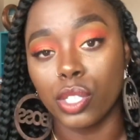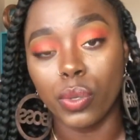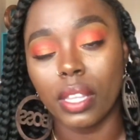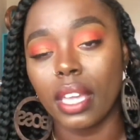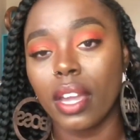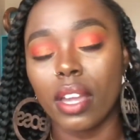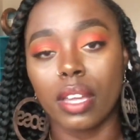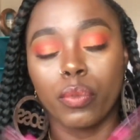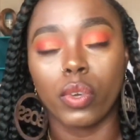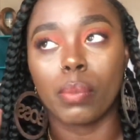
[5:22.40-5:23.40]
enjoy the hair.
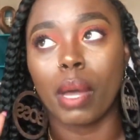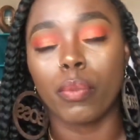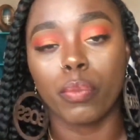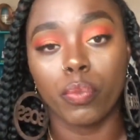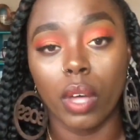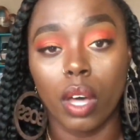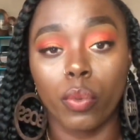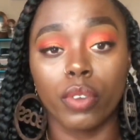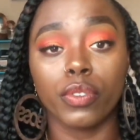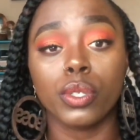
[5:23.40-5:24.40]
And one of my
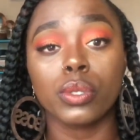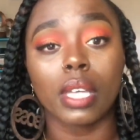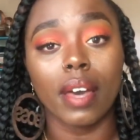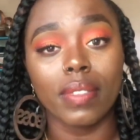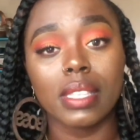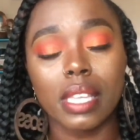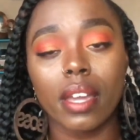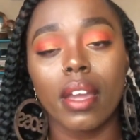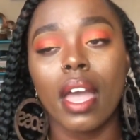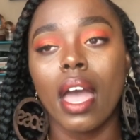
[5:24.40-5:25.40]
reviews of this
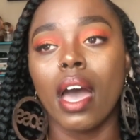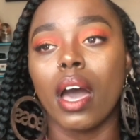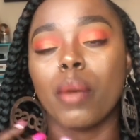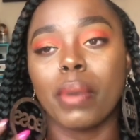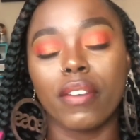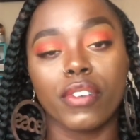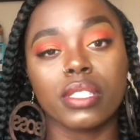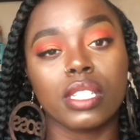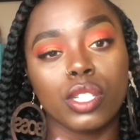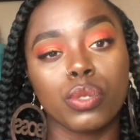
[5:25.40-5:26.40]
hair, my
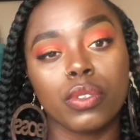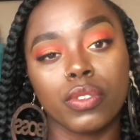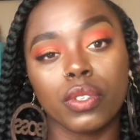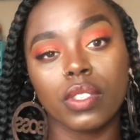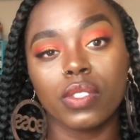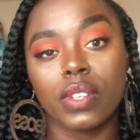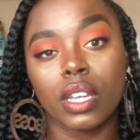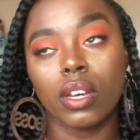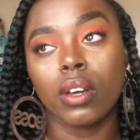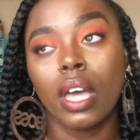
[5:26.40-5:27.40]
first initial review of this
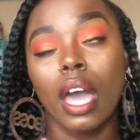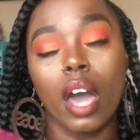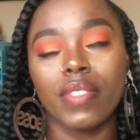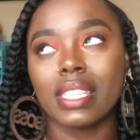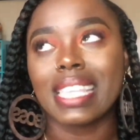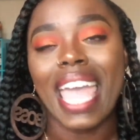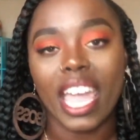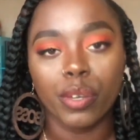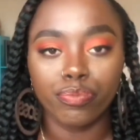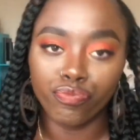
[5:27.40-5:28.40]
video of this
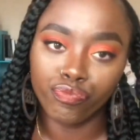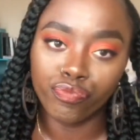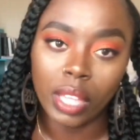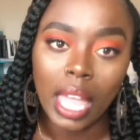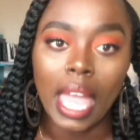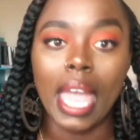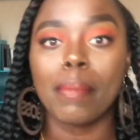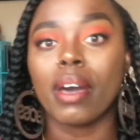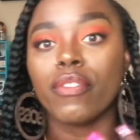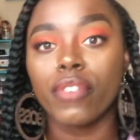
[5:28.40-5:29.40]
hair, and
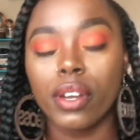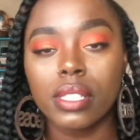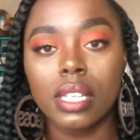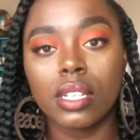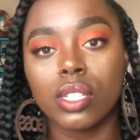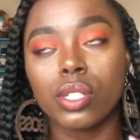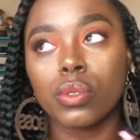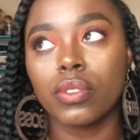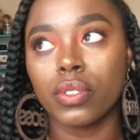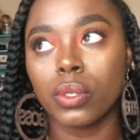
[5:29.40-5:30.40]
my first initial
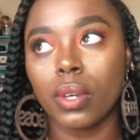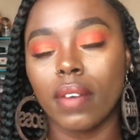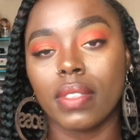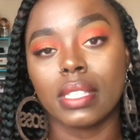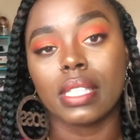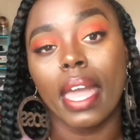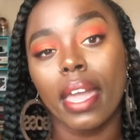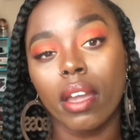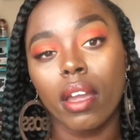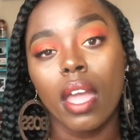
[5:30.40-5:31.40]
review of this
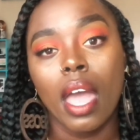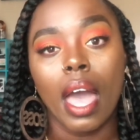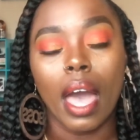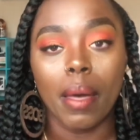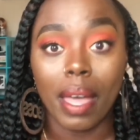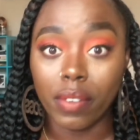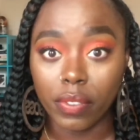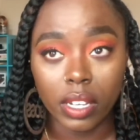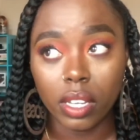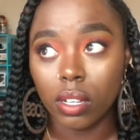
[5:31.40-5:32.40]
hair, I'll have a
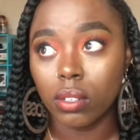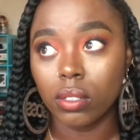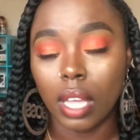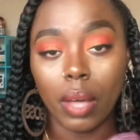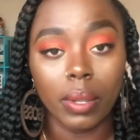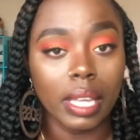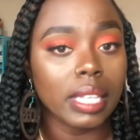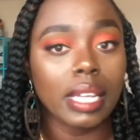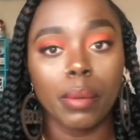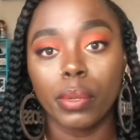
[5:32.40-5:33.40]
video, I'll link
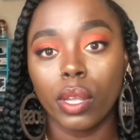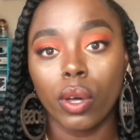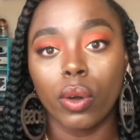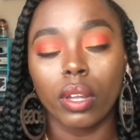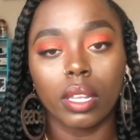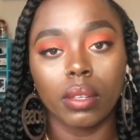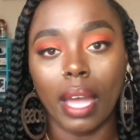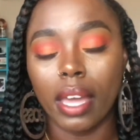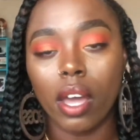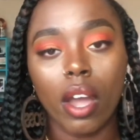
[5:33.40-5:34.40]
it down below, or
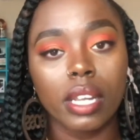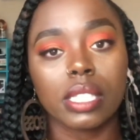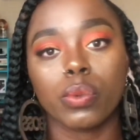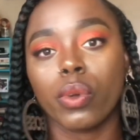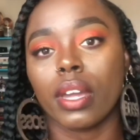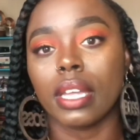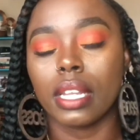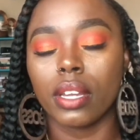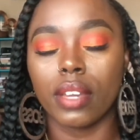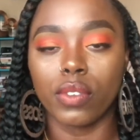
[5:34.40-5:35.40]
I card it somewhere in
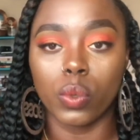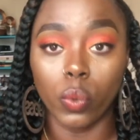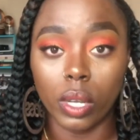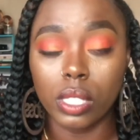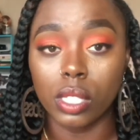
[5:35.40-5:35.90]
here if you want